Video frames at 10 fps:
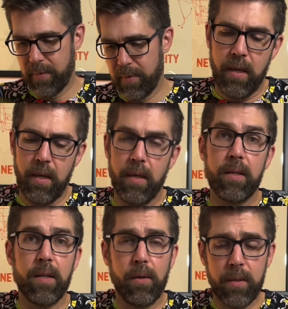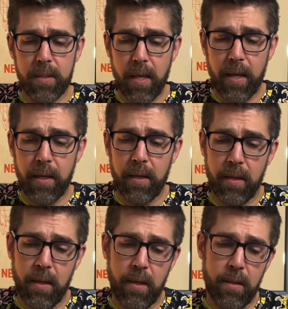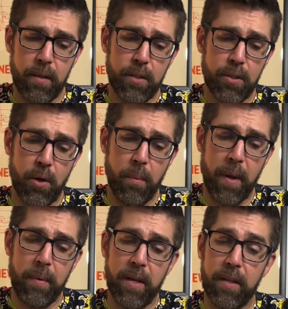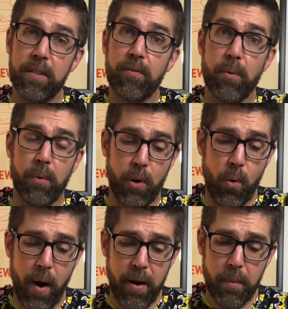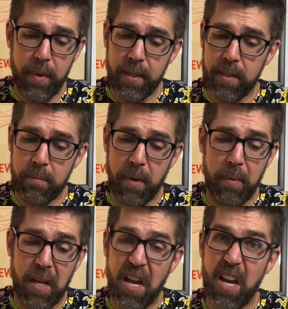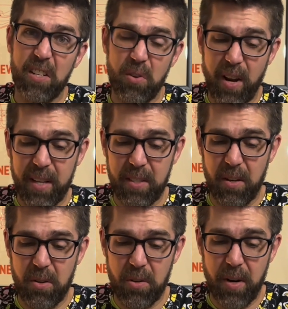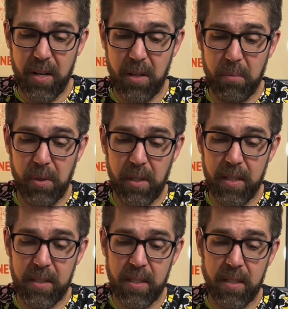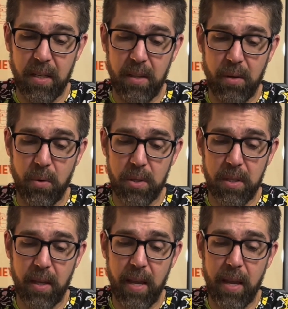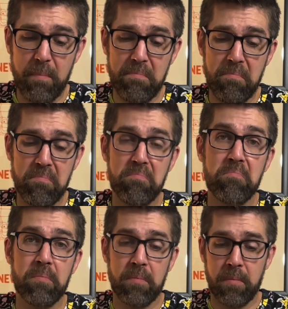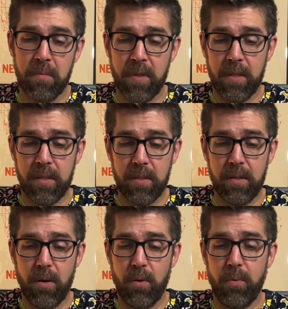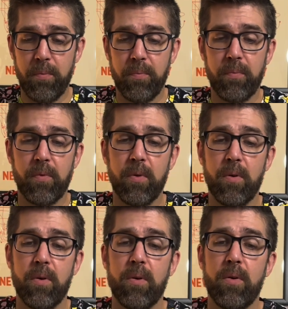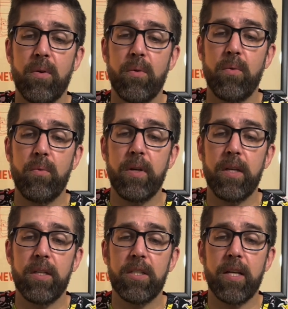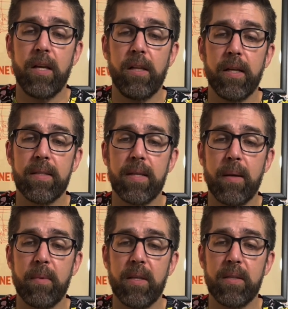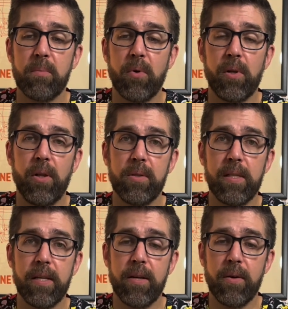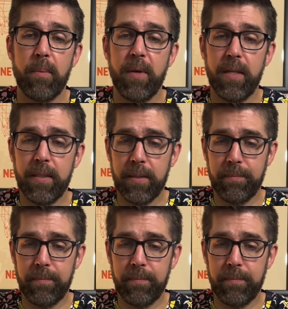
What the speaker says: And it looks like these show maybe different requirements, maybe contracts that you're trying to complete in the course of the game. So we shall examine these more closely here in a bit.